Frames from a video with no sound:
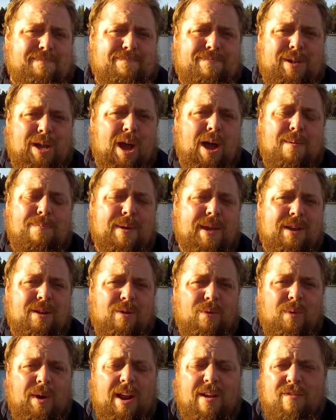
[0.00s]
copy,
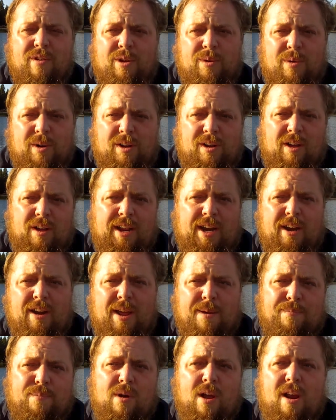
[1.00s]
or whatever you want to call it,
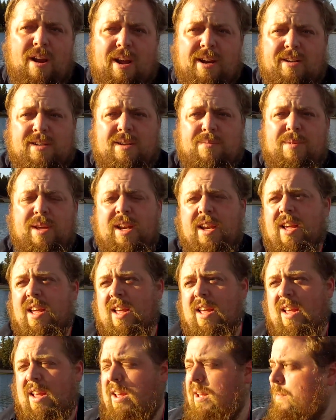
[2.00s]
internet product. I mean,
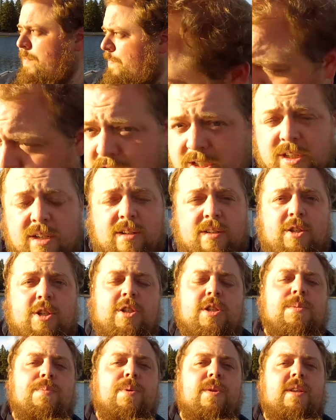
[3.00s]
just
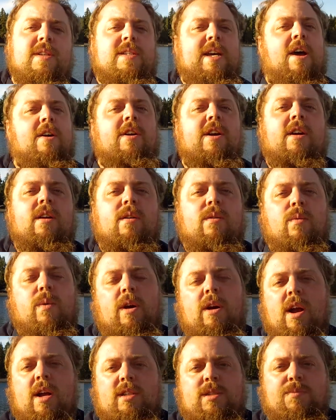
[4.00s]
to put this out here, we're
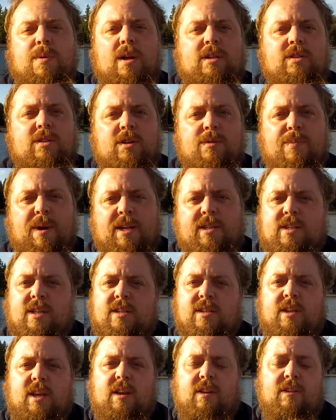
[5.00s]
not sponsored by
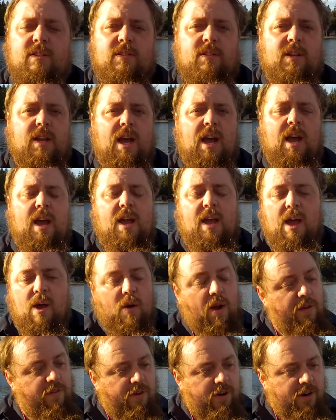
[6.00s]
Sixgill.
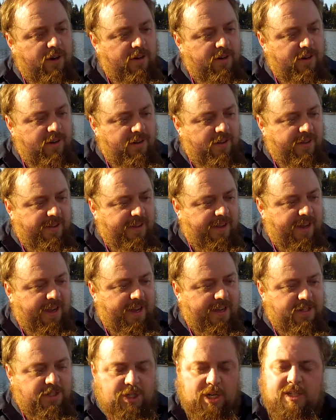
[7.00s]
However,
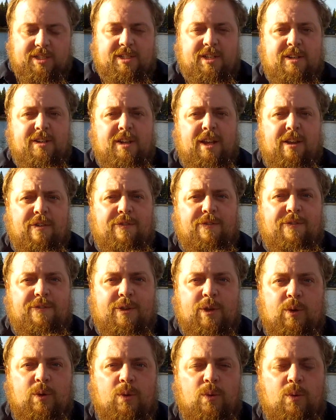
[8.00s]
Justin, if
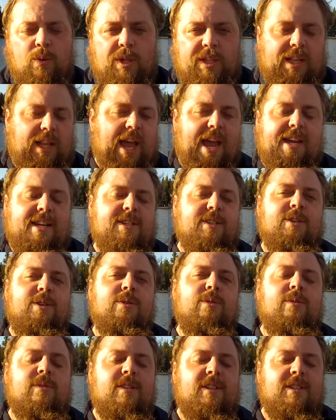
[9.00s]
you would like
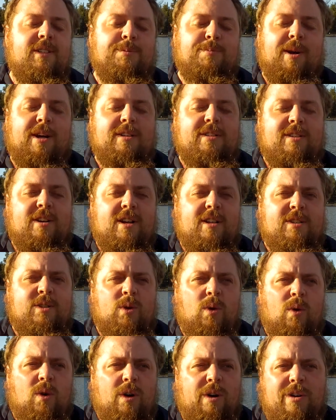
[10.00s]
to sponsor us
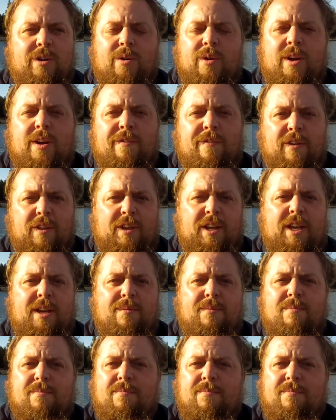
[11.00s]
or do an affiliate